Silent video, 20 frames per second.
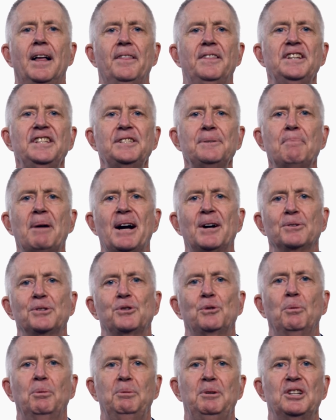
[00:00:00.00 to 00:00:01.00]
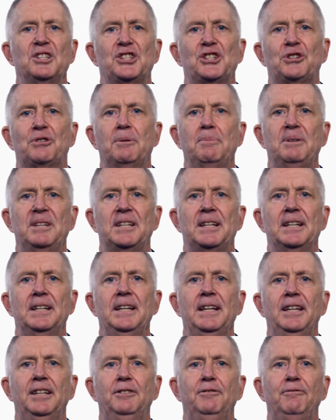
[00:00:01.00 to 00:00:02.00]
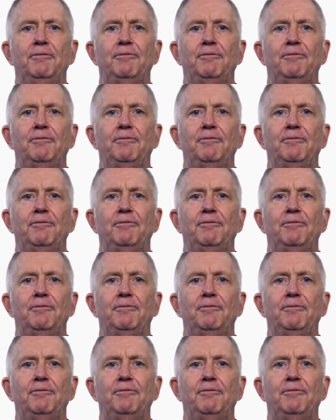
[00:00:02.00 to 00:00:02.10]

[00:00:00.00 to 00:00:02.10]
These amounts will be distributed in